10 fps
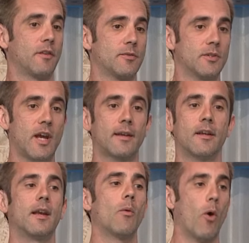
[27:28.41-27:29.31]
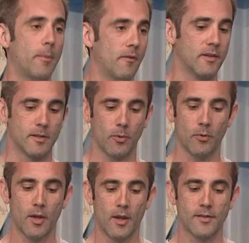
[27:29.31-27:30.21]
if it's rejected, it won't be
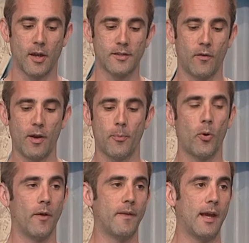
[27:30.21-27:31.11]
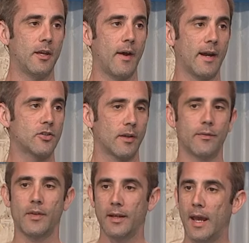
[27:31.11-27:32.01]
visible. So it's very important that you
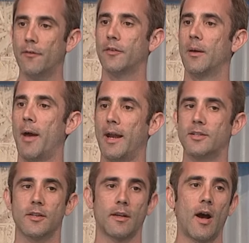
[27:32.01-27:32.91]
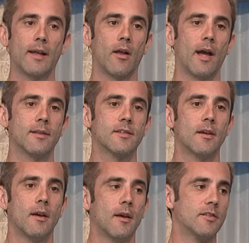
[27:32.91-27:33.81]
actually think carefully about each of the
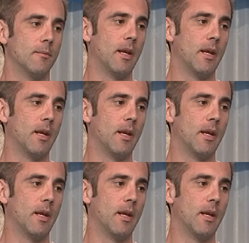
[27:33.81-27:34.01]
guidelines to